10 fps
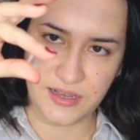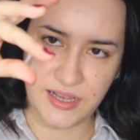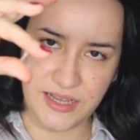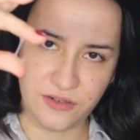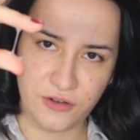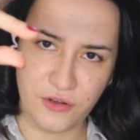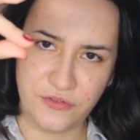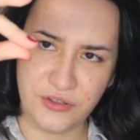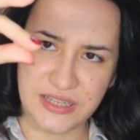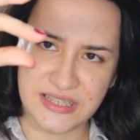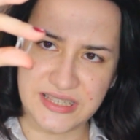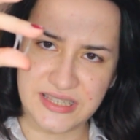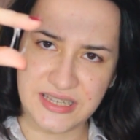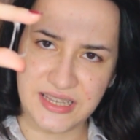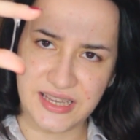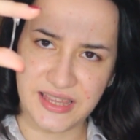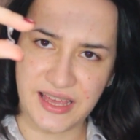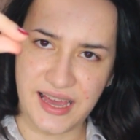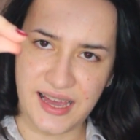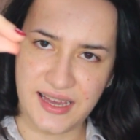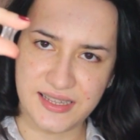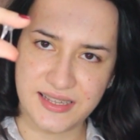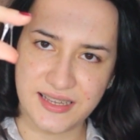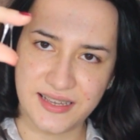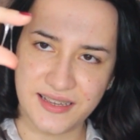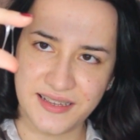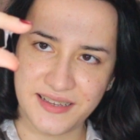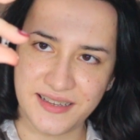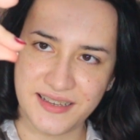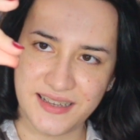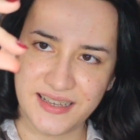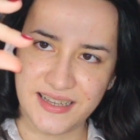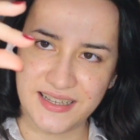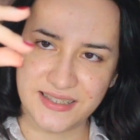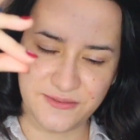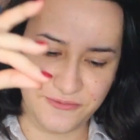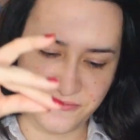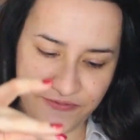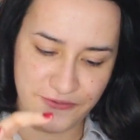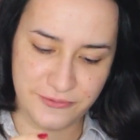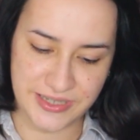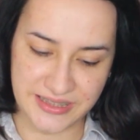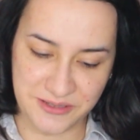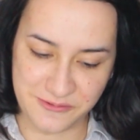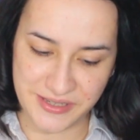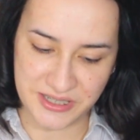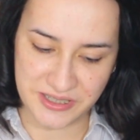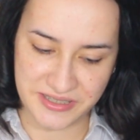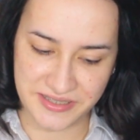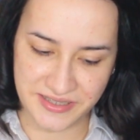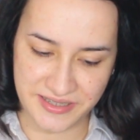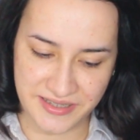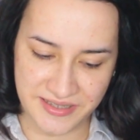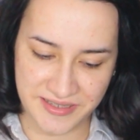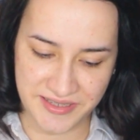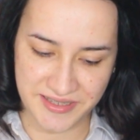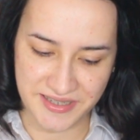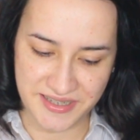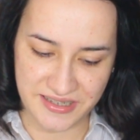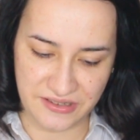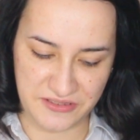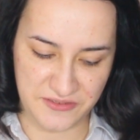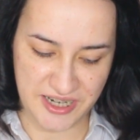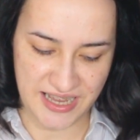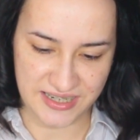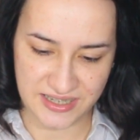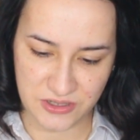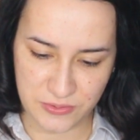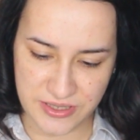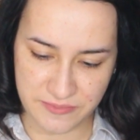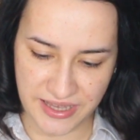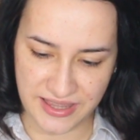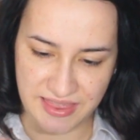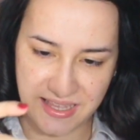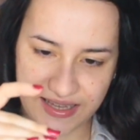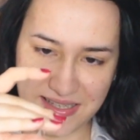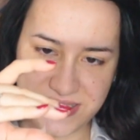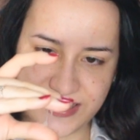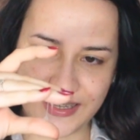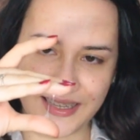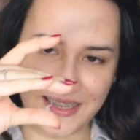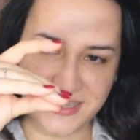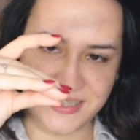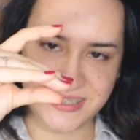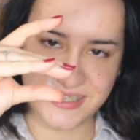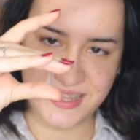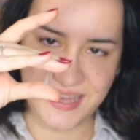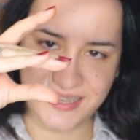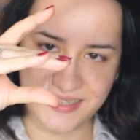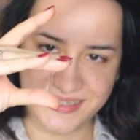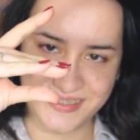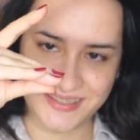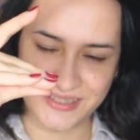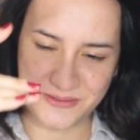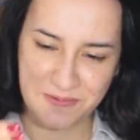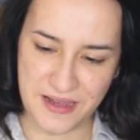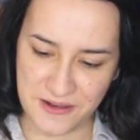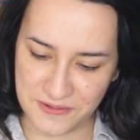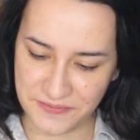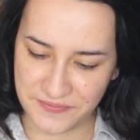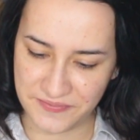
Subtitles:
I don't know if you can see that. It's really weird. I've never had a cream like this. See that? Wow.